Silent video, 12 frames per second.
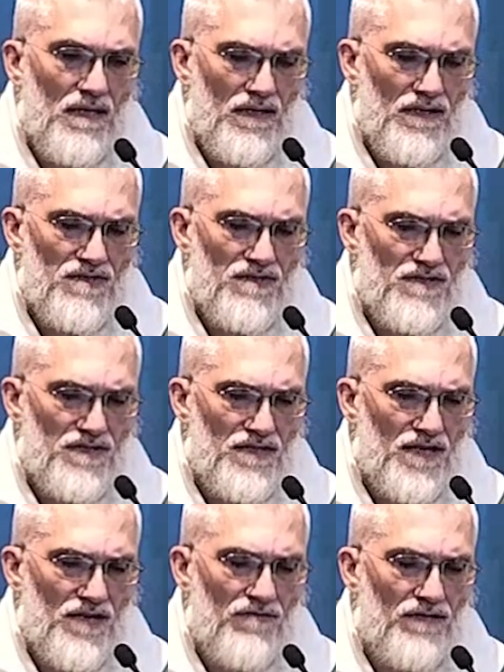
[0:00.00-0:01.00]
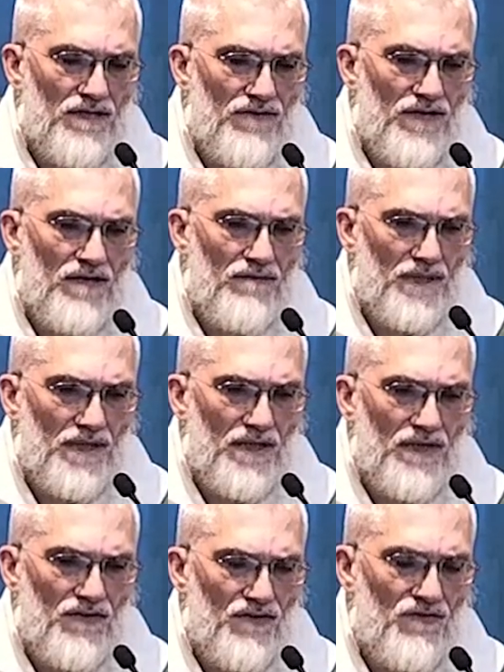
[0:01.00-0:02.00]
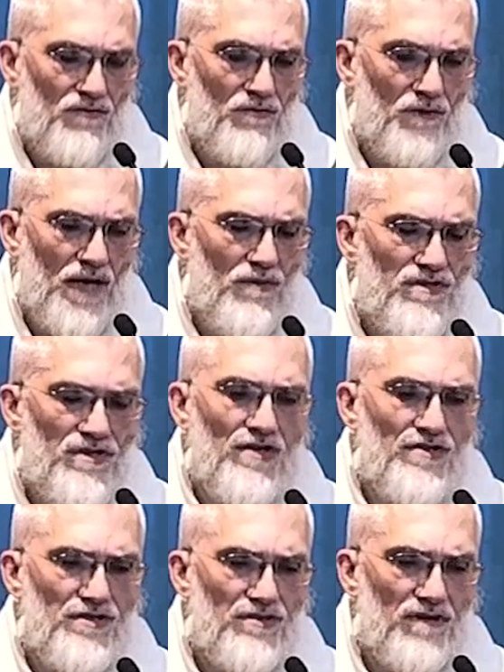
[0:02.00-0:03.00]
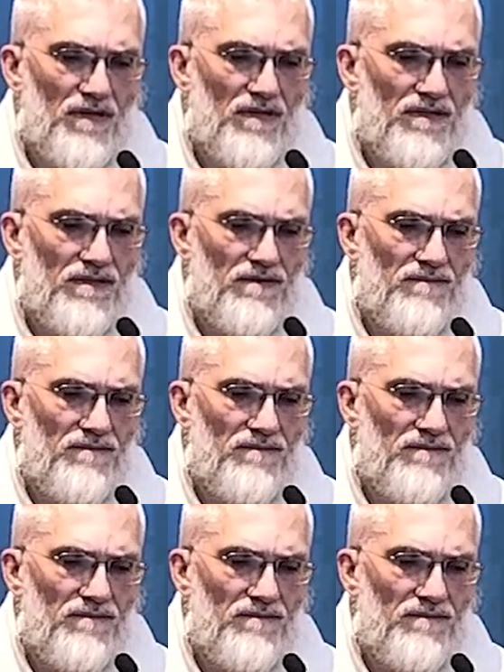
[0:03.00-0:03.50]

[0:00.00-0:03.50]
This is another event because as, when I was in Australia,